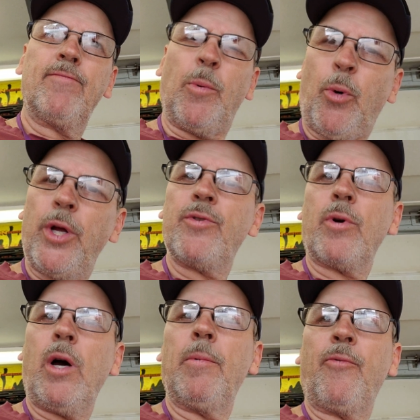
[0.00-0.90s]
the points
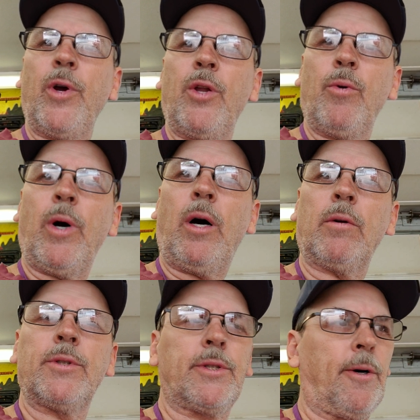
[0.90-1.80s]
will come if we do
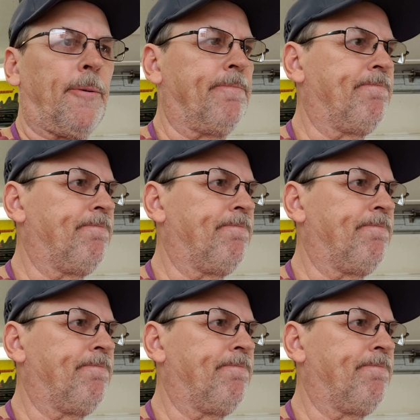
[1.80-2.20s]
well. So